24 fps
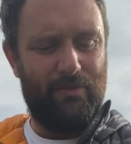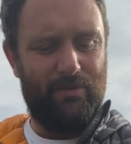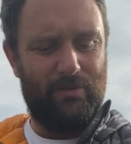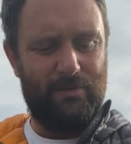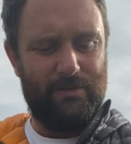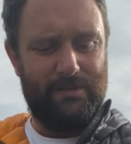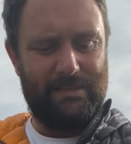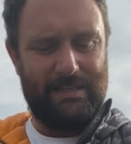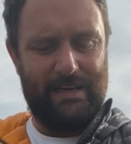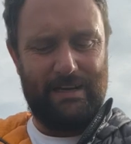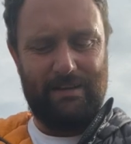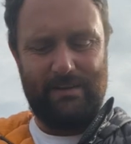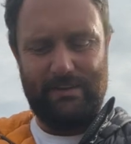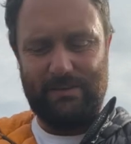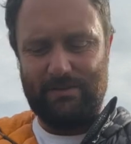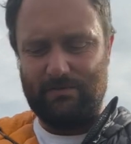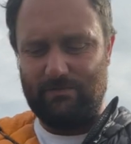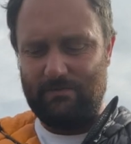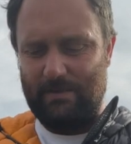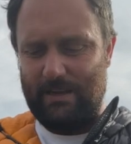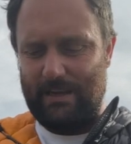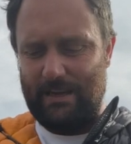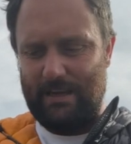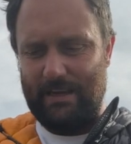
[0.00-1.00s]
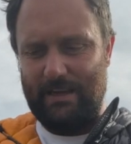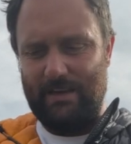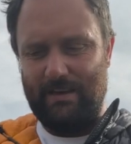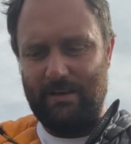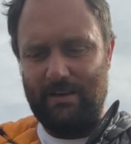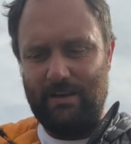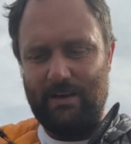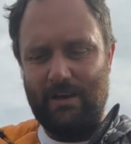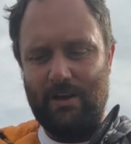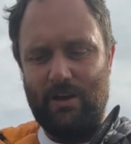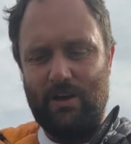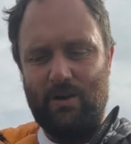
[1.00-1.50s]
thought out it's really
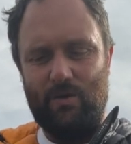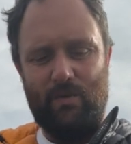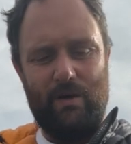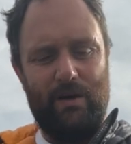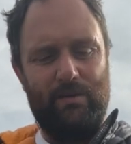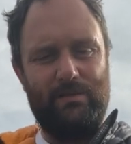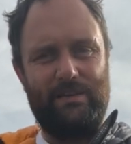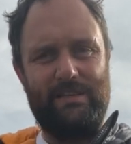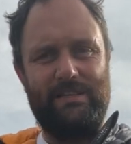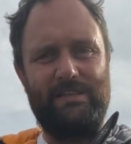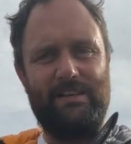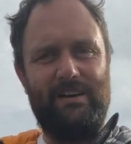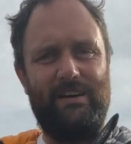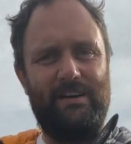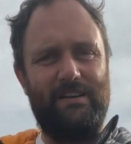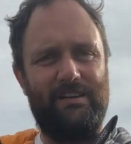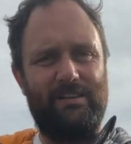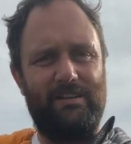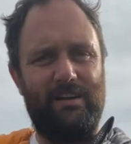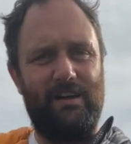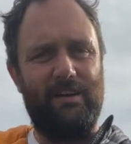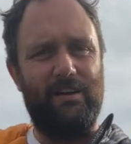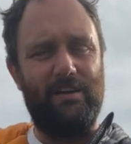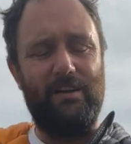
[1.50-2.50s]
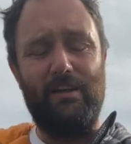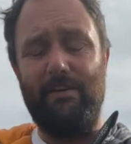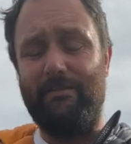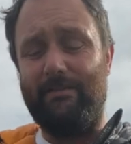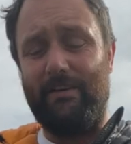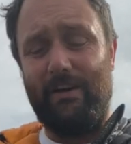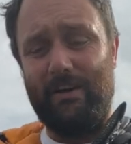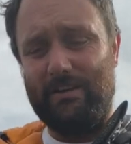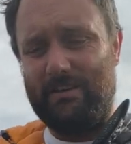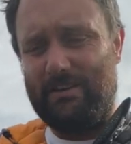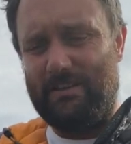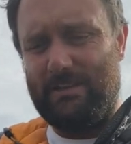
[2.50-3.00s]
well designed and i love
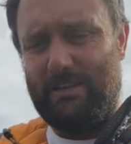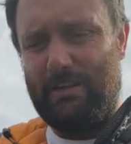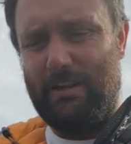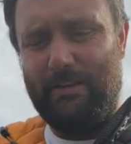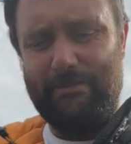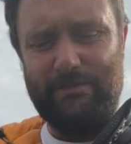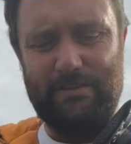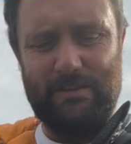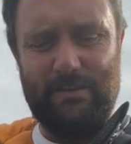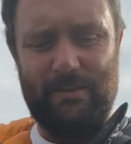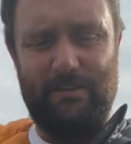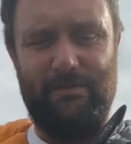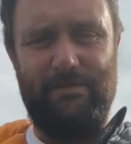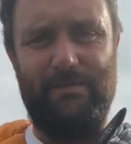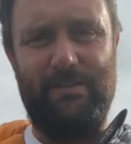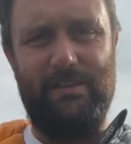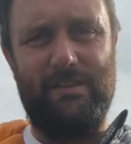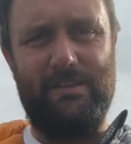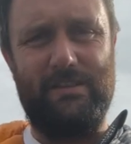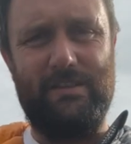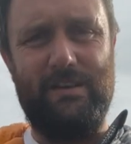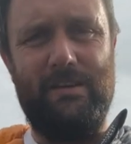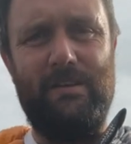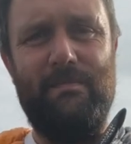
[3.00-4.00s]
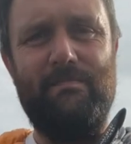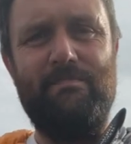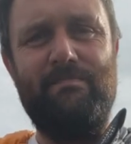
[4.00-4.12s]
i just love stuff that's